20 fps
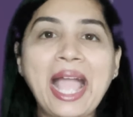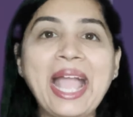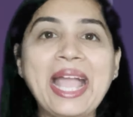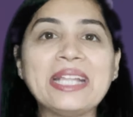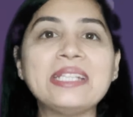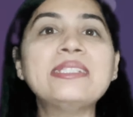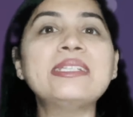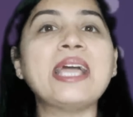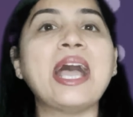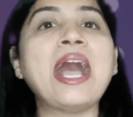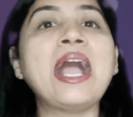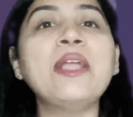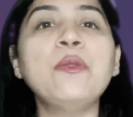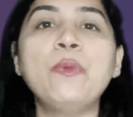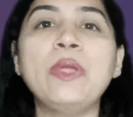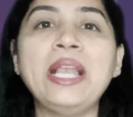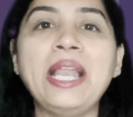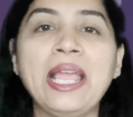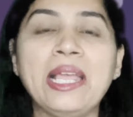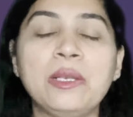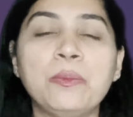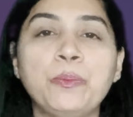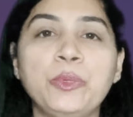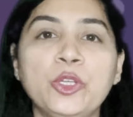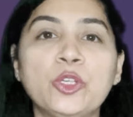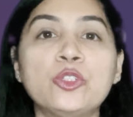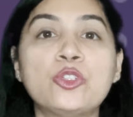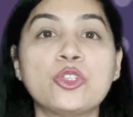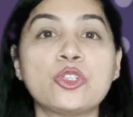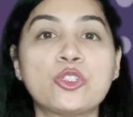and I will
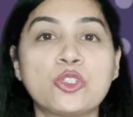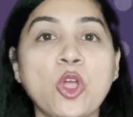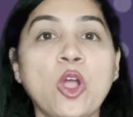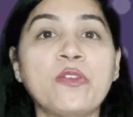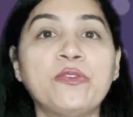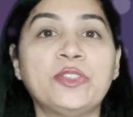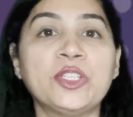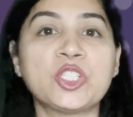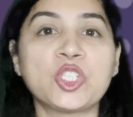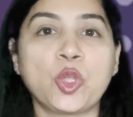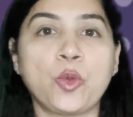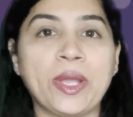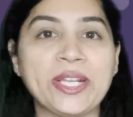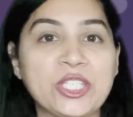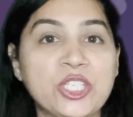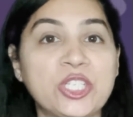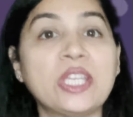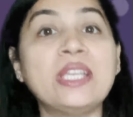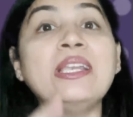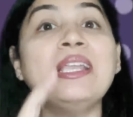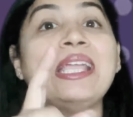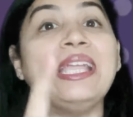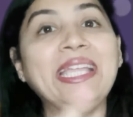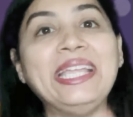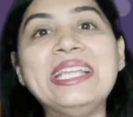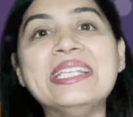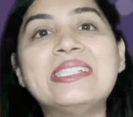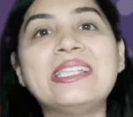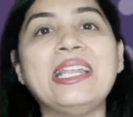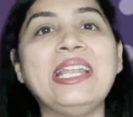help you to solve this question
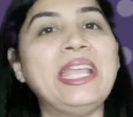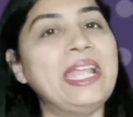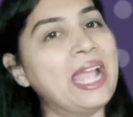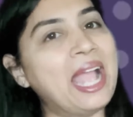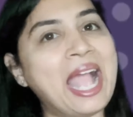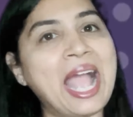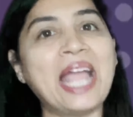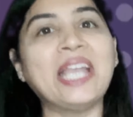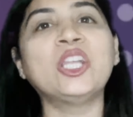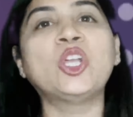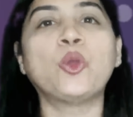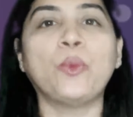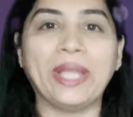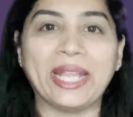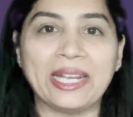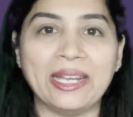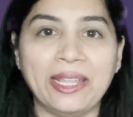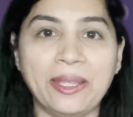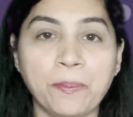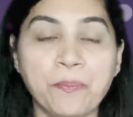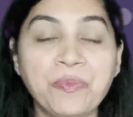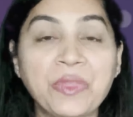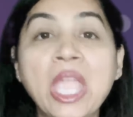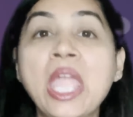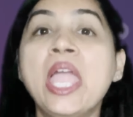easily and quickly.